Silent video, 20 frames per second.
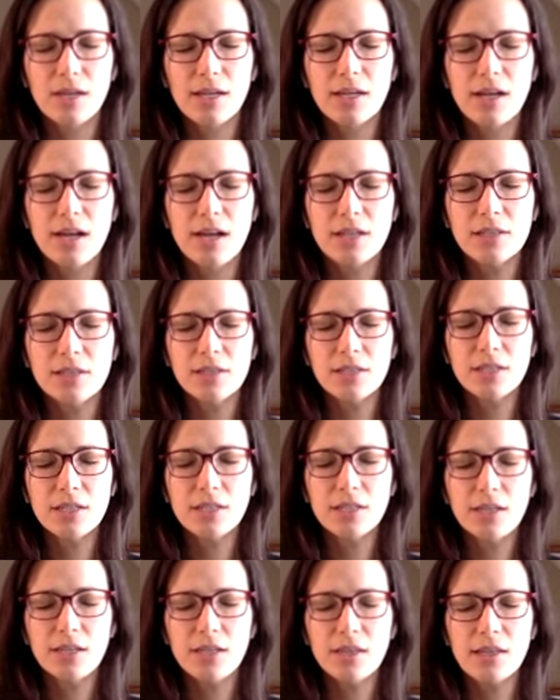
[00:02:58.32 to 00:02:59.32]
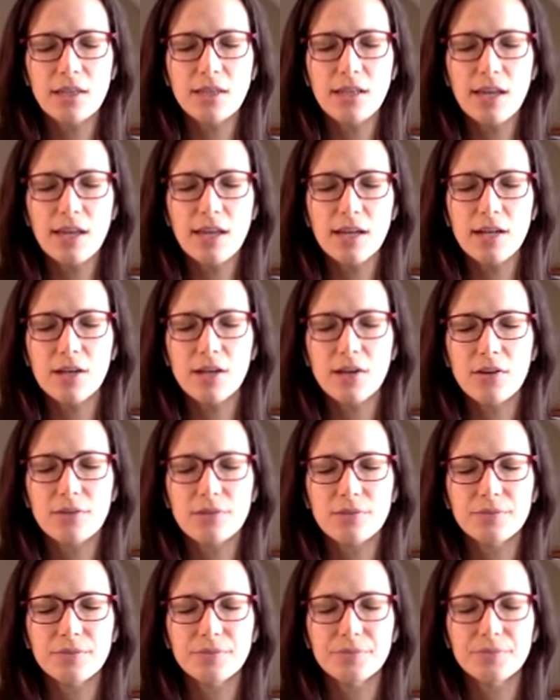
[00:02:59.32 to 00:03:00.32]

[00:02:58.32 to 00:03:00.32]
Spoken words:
Acknowledge it and then let it go.